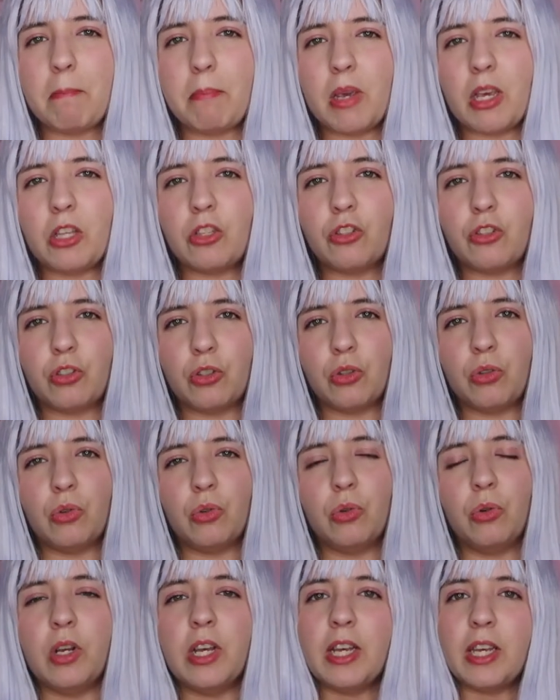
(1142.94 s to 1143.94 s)
me
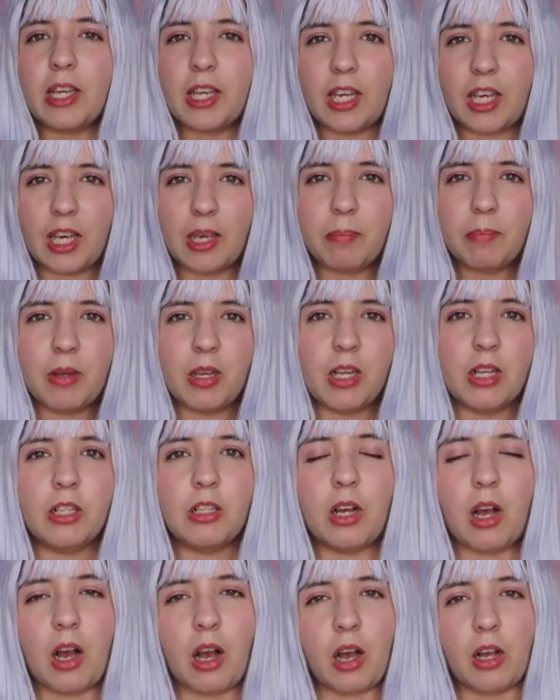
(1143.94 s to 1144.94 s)
to keep
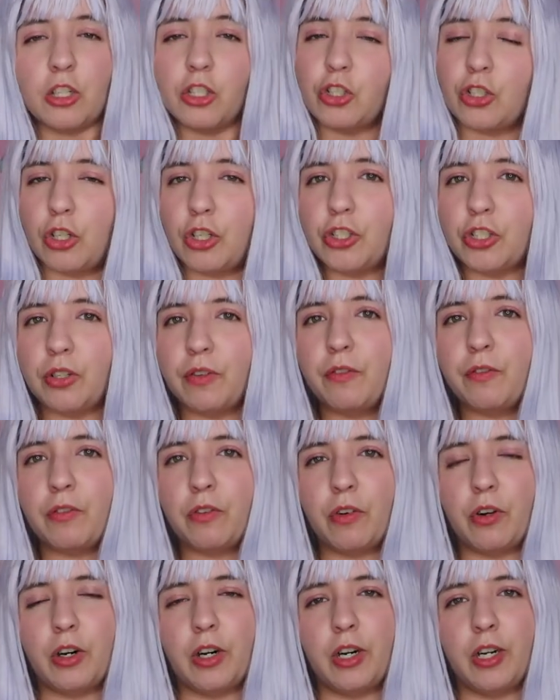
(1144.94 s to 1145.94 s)
searching
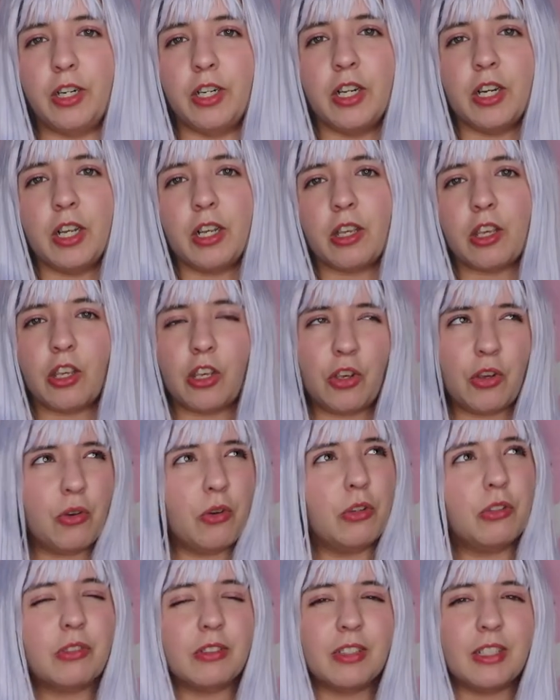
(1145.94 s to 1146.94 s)
for
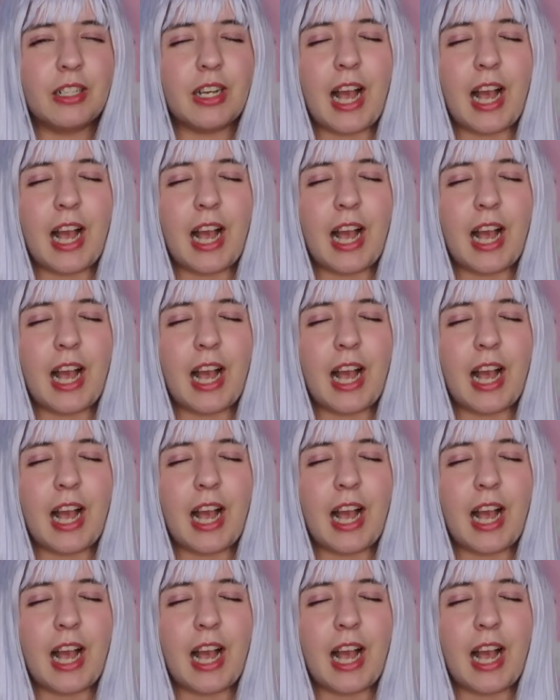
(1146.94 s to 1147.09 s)
cute